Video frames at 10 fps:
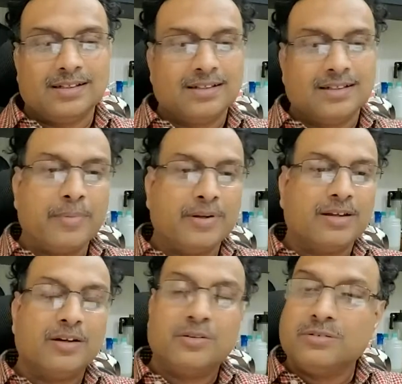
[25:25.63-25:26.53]
I mean, you
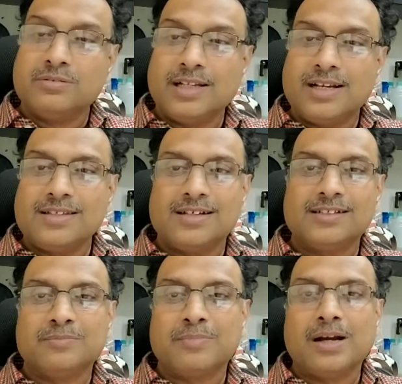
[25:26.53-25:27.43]
can do
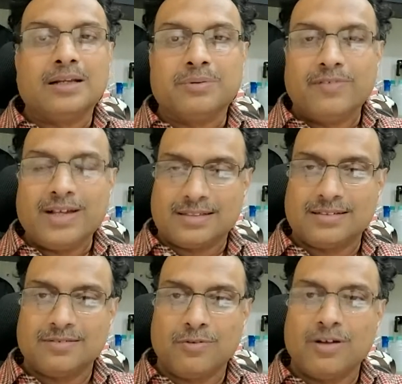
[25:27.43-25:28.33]
denaturation multiple
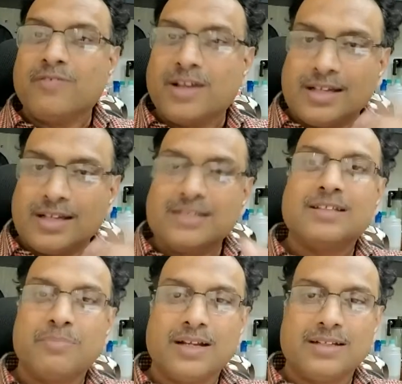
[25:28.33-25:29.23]
ways. One way is
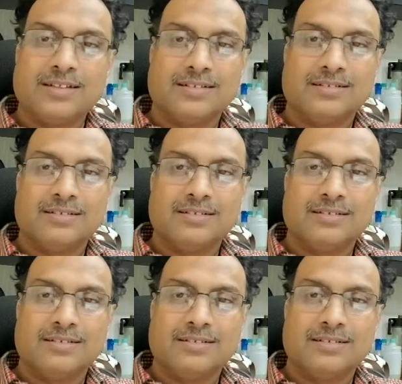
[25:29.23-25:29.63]
temperature.